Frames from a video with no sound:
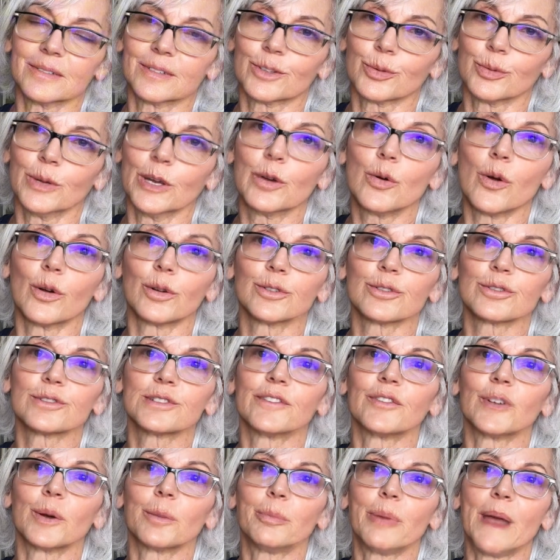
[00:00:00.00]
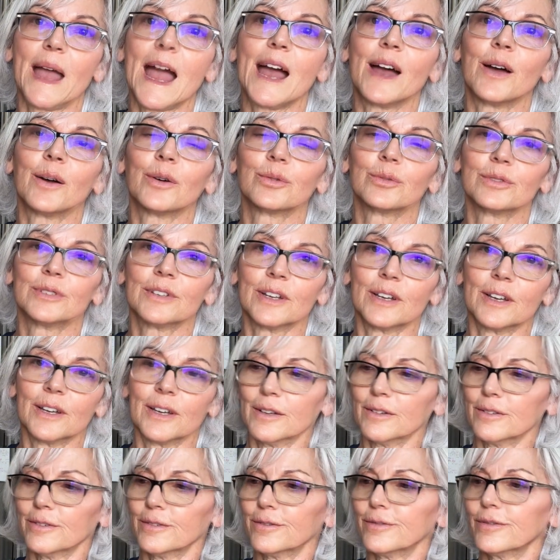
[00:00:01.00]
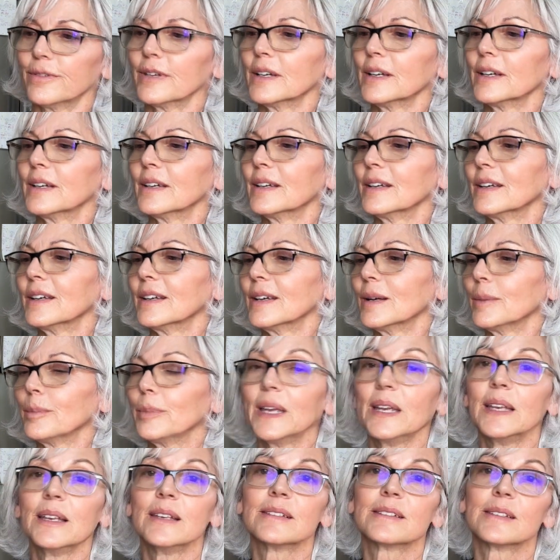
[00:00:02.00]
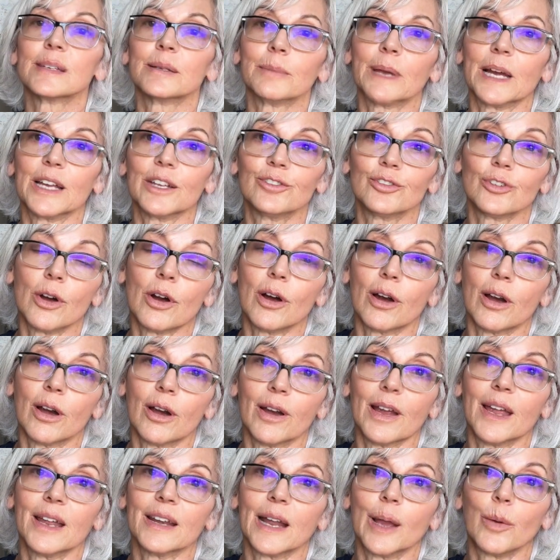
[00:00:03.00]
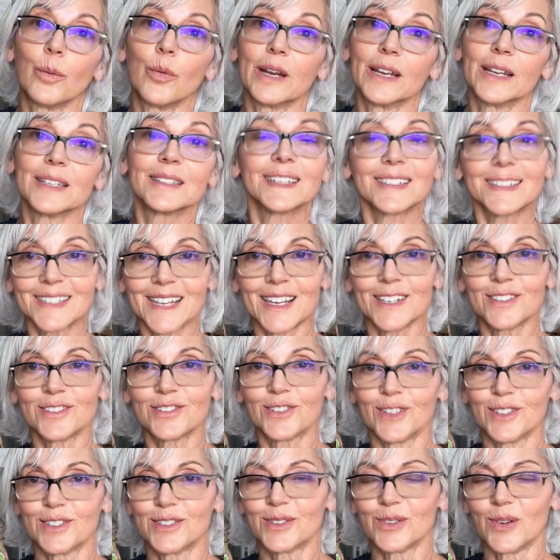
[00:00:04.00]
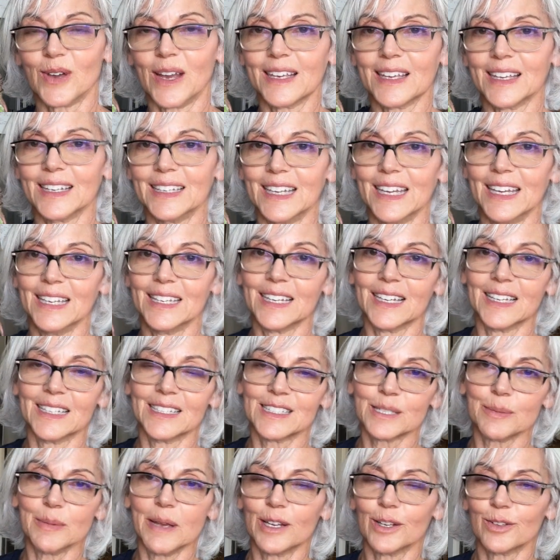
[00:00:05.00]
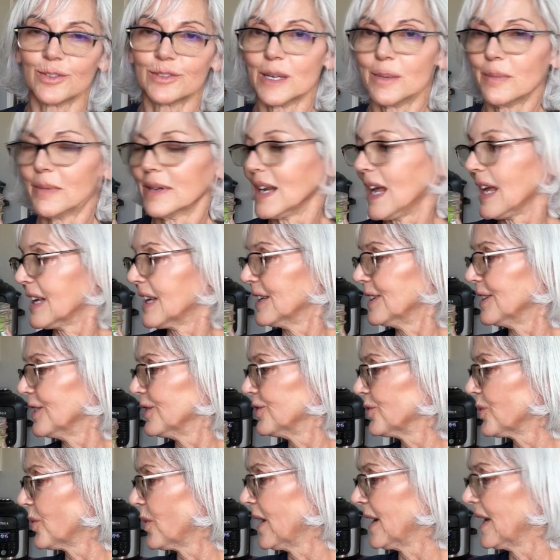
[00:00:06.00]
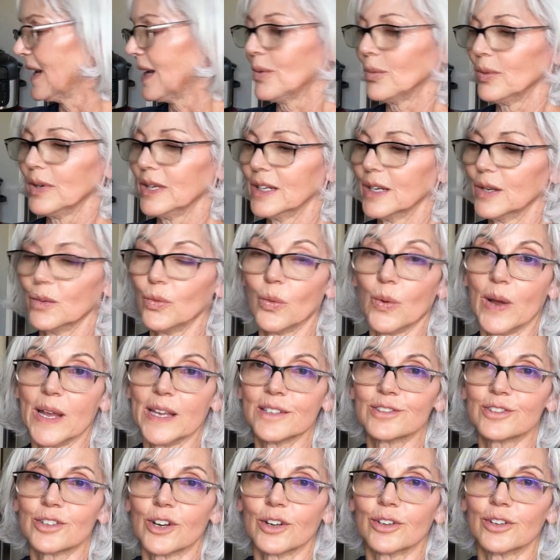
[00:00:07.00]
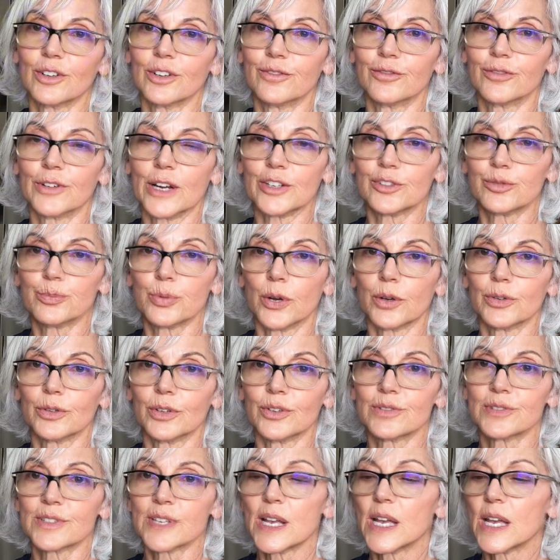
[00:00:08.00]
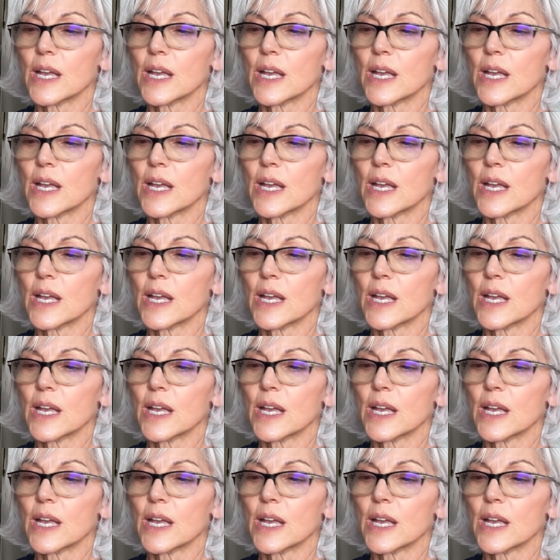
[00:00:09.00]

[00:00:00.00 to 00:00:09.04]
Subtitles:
3/4 pound of peas in my jar, and I want it to taste good so I can eat it, and Tim and I can enjoy it, and we didn't waste our good fresh produce.